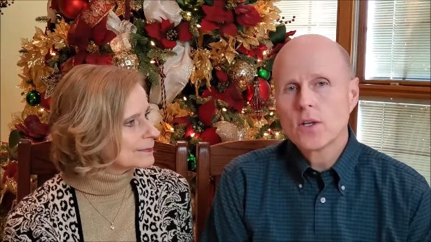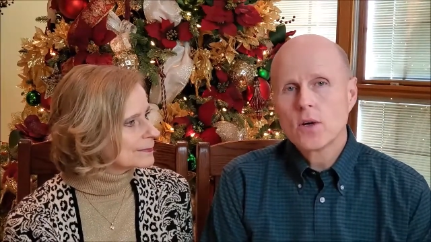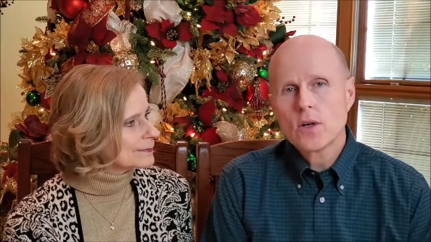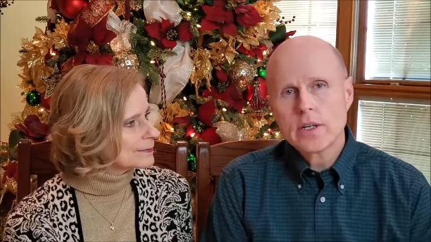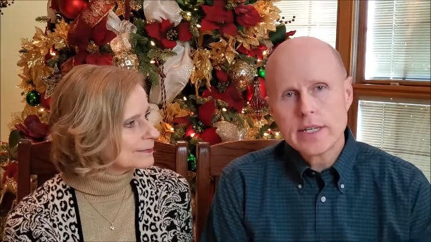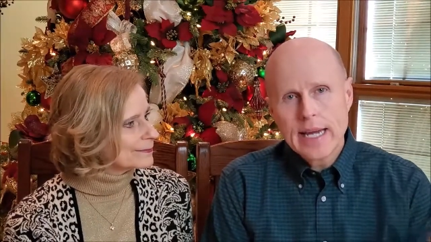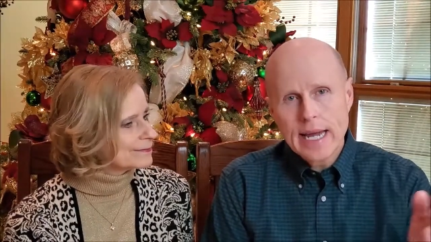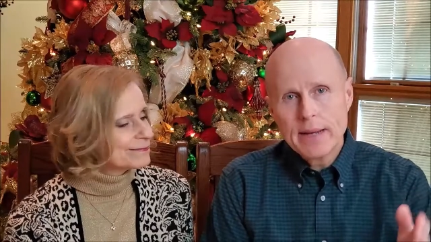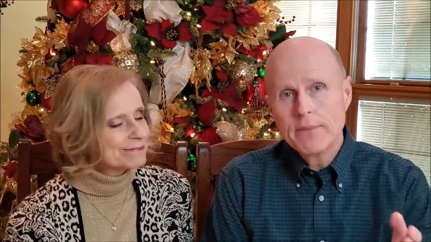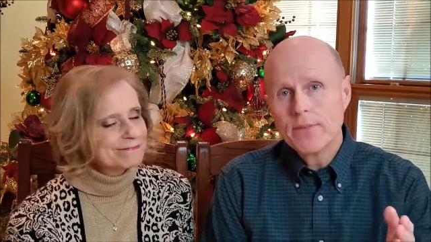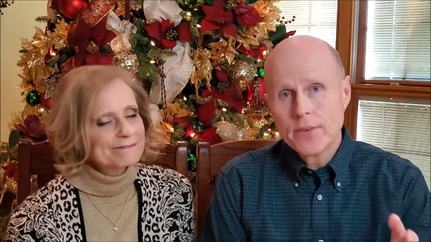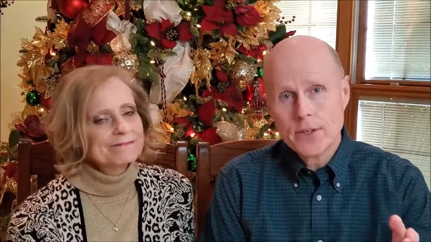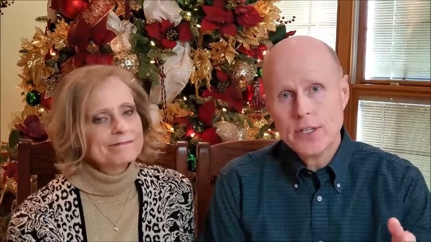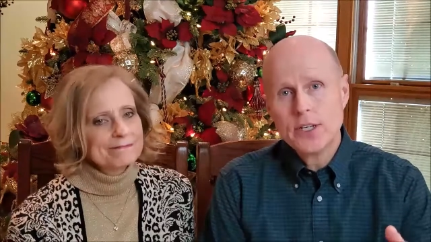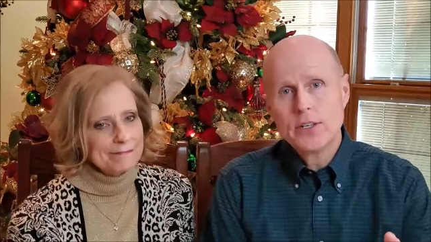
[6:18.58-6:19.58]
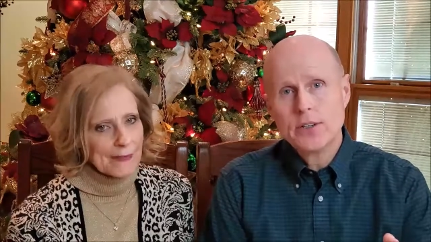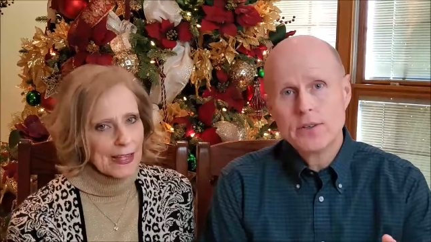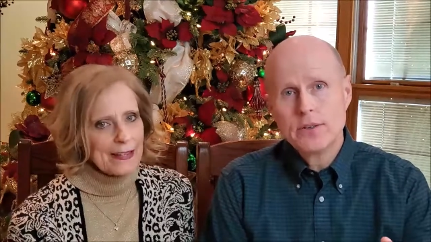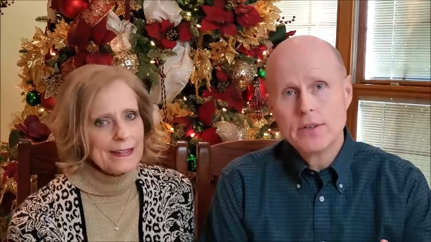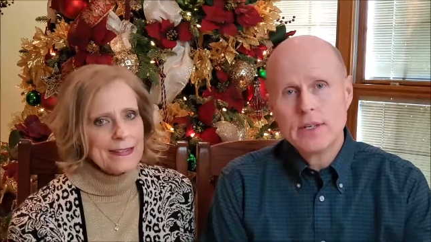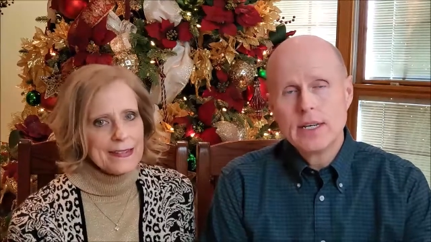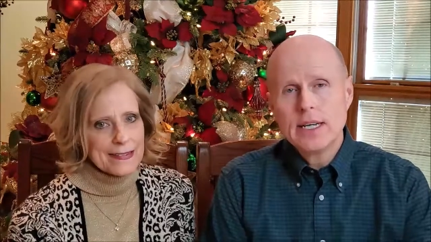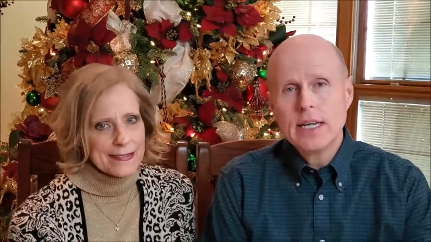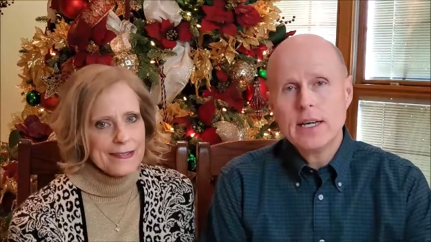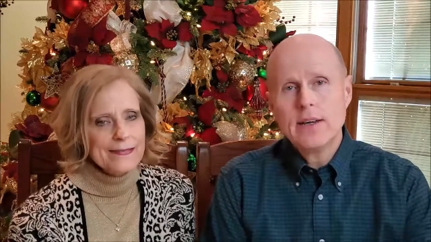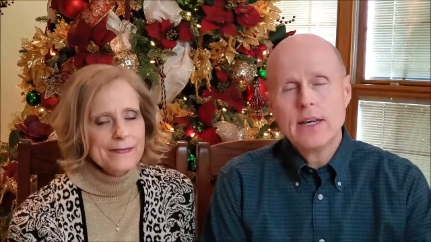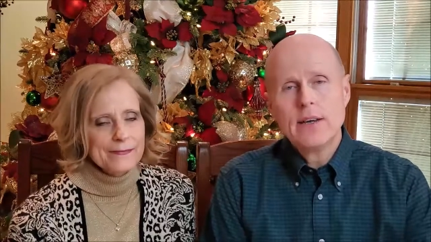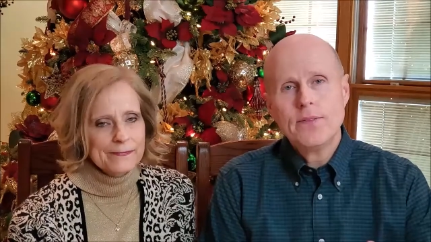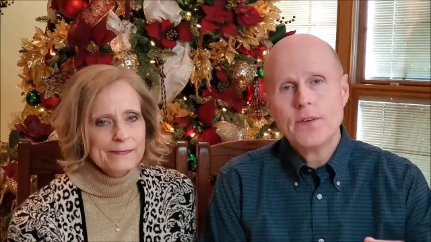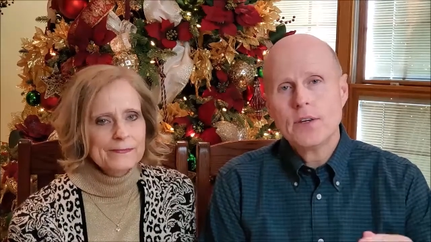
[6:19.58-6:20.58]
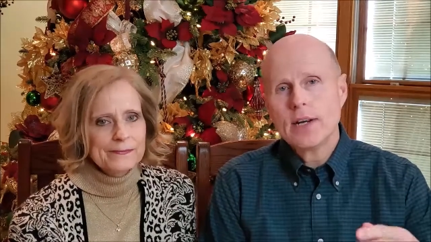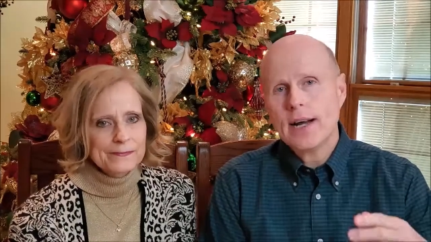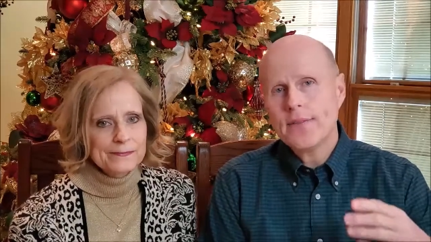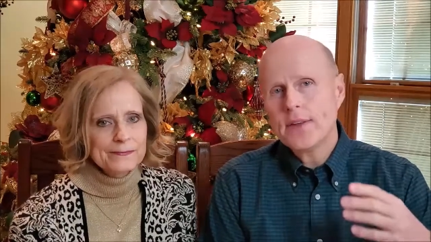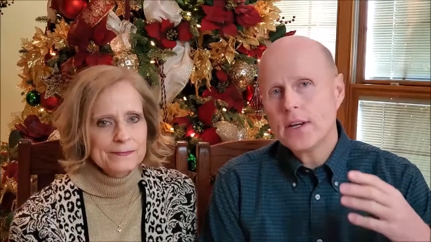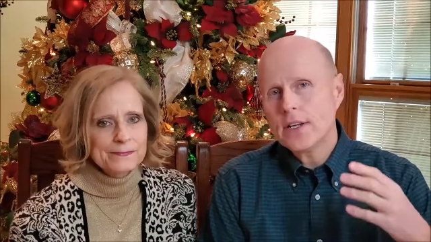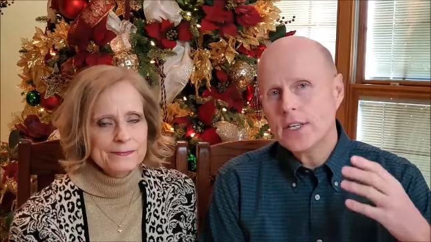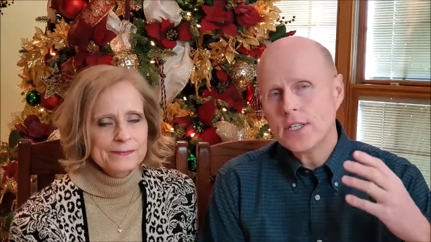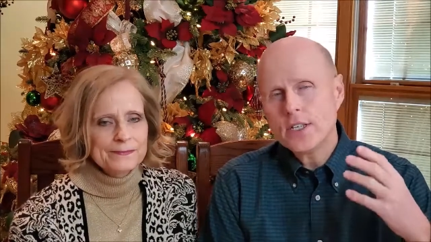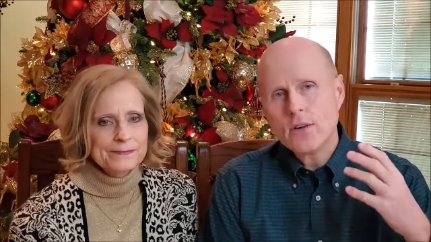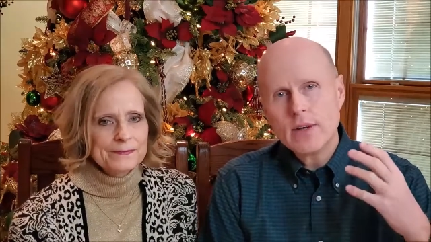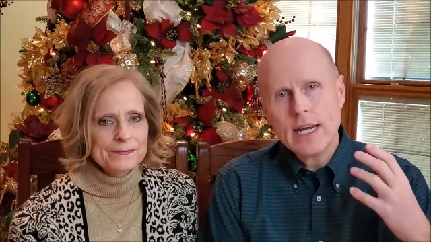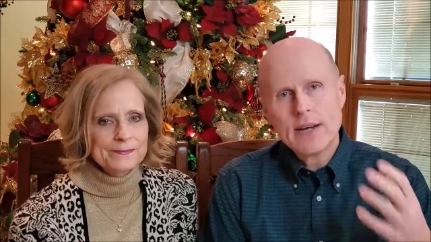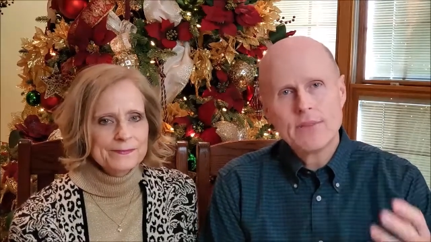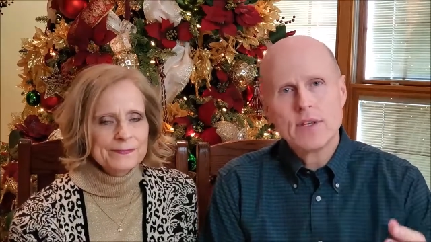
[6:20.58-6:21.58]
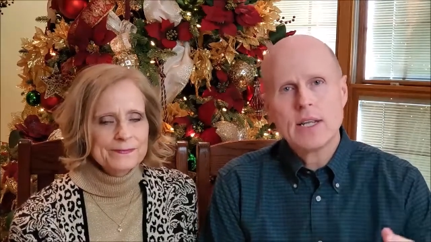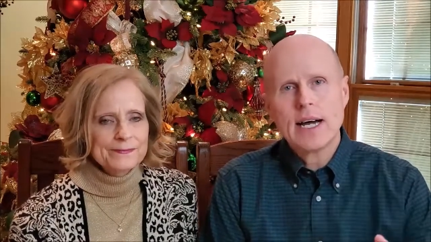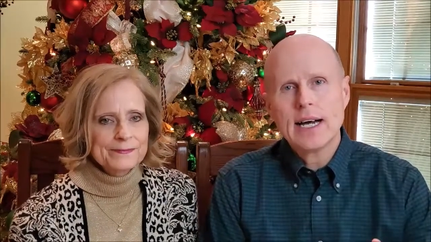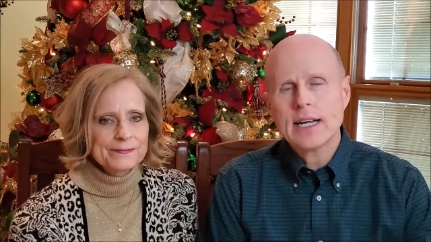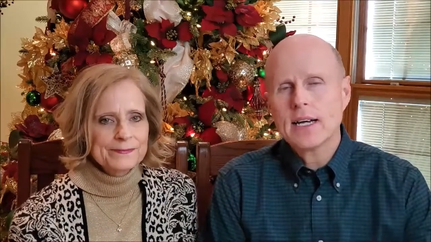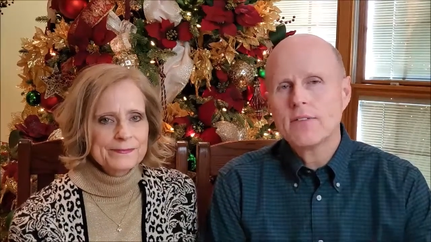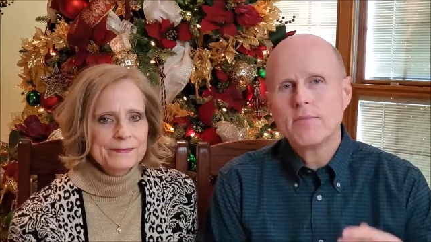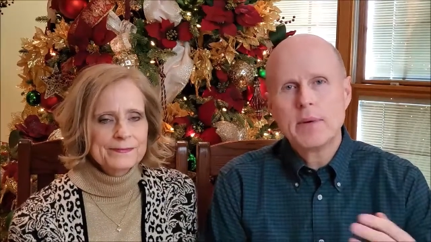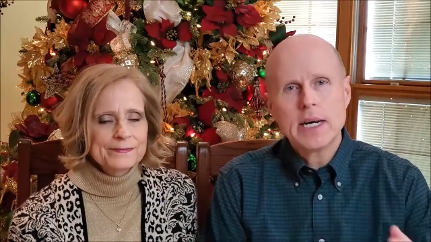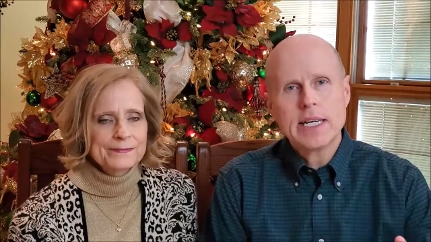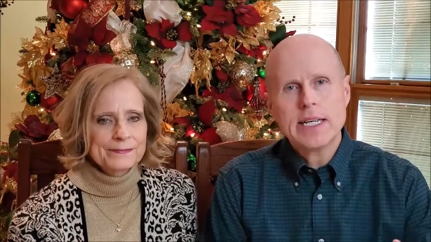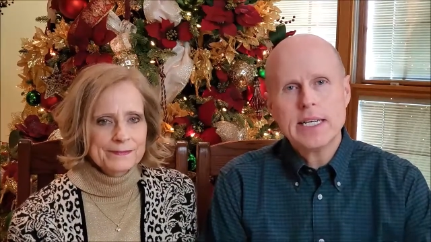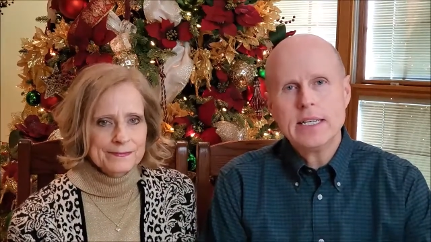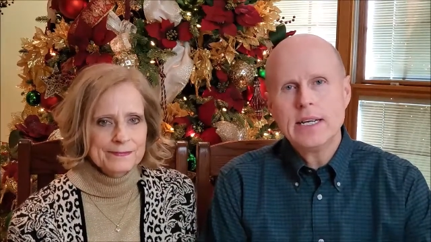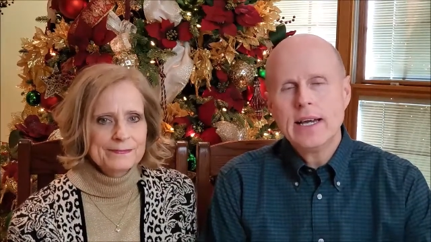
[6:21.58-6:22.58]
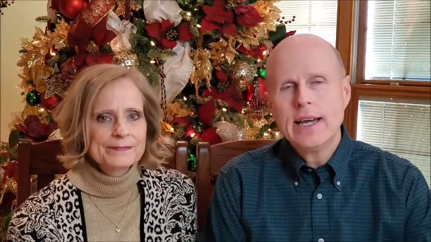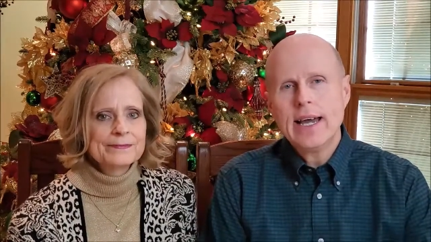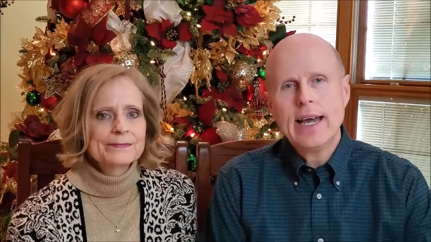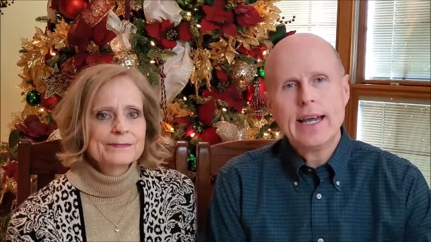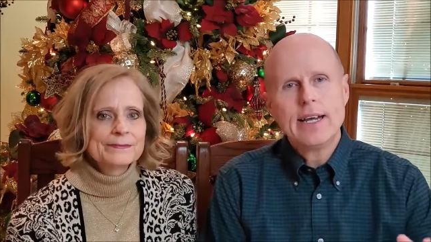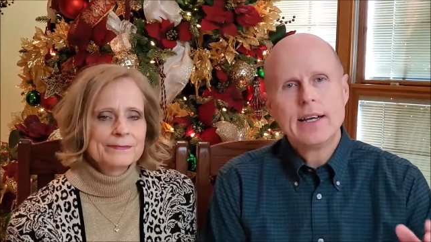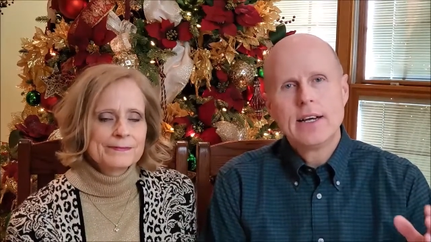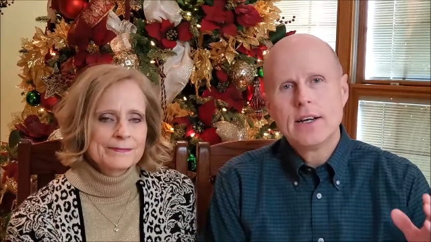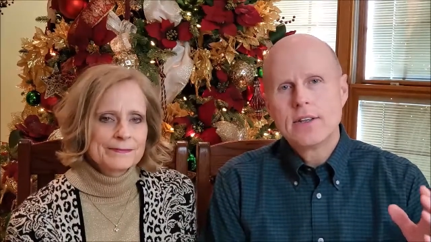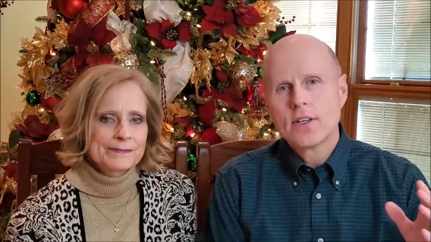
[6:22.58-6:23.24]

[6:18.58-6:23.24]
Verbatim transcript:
Speaker 1: Lord came for you. Yes. If you're out there and you don't have a lot of money, hey,